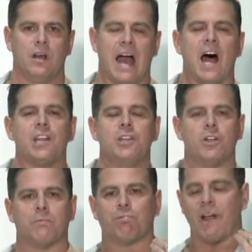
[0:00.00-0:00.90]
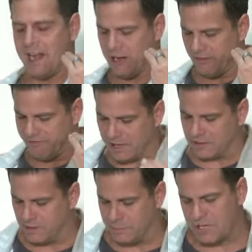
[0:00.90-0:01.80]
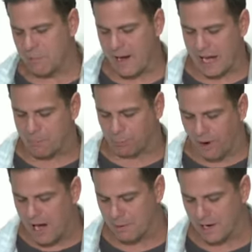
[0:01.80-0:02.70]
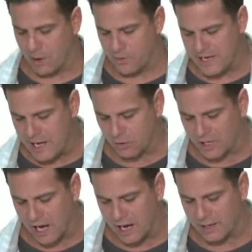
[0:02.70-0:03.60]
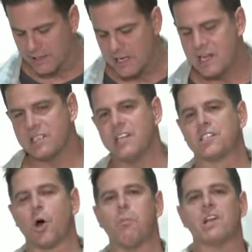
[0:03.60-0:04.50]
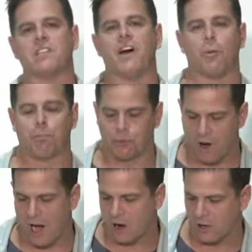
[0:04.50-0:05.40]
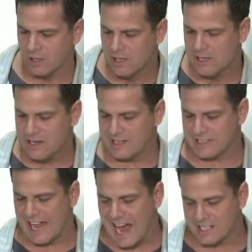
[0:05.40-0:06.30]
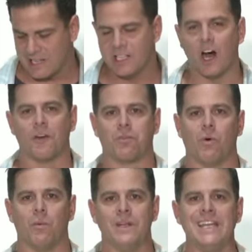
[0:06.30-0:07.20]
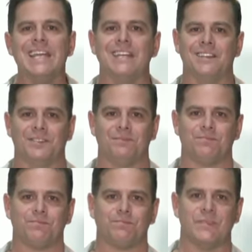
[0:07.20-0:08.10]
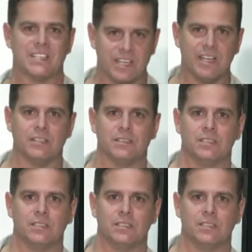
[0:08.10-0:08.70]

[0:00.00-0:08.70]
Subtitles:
How do you know you're praying effectively? You say, Mike, I pray, but I don't hear God. See, so much of our prayer is us asking God for what we need, isn't it?